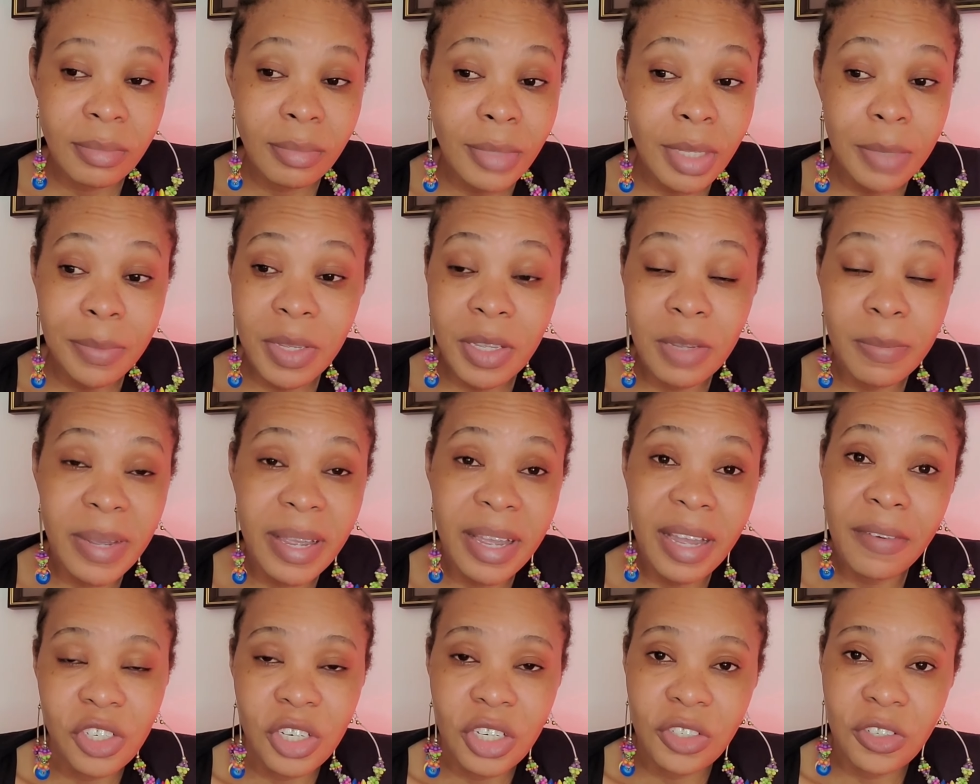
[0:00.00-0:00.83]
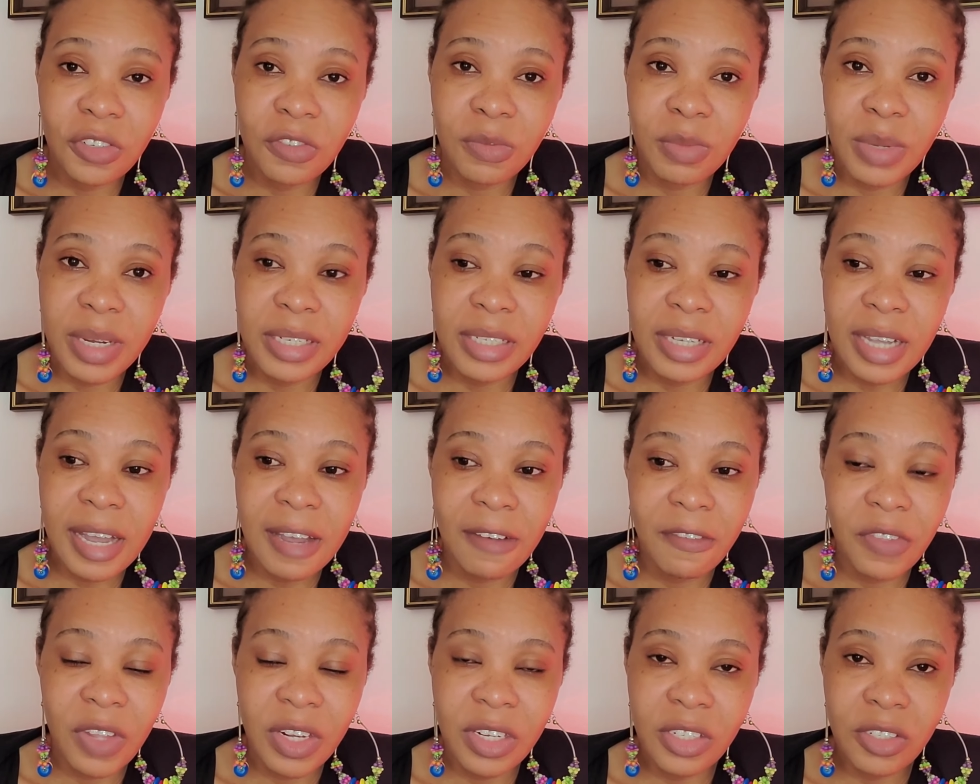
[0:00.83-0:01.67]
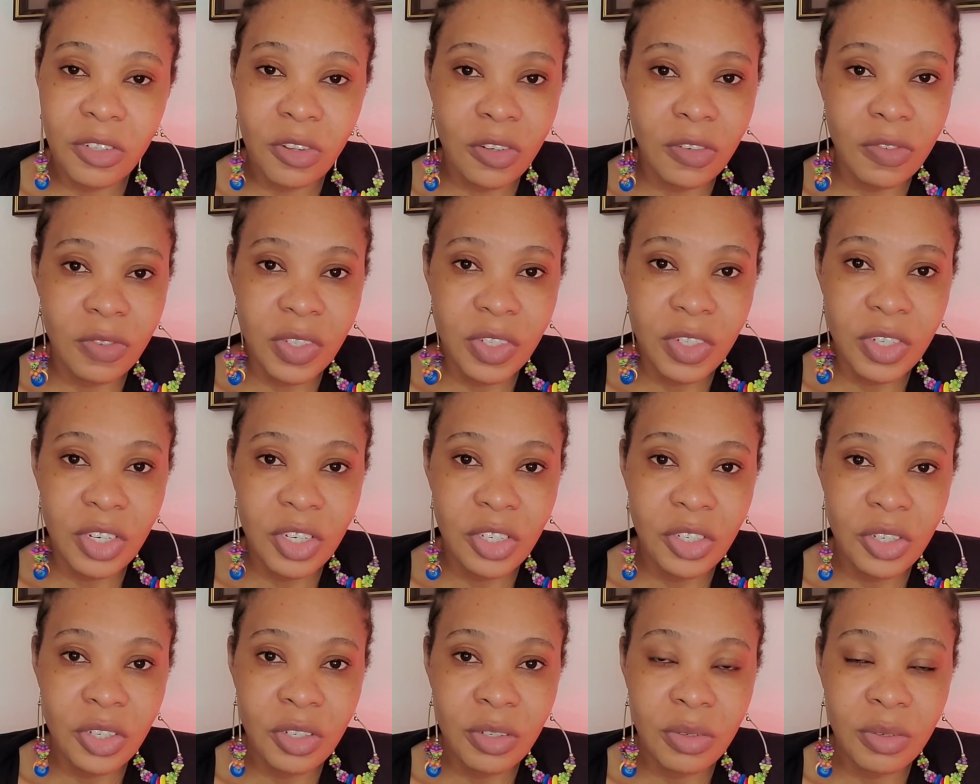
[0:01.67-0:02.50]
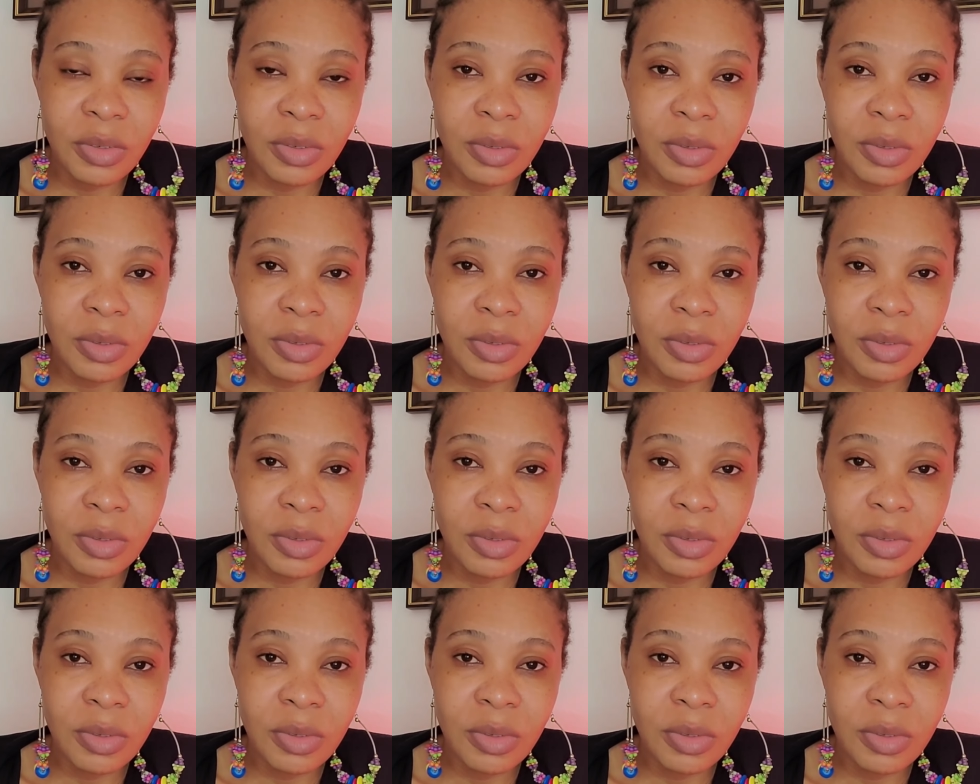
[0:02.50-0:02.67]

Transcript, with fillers: Maybe he might have a change of mind after this conversation,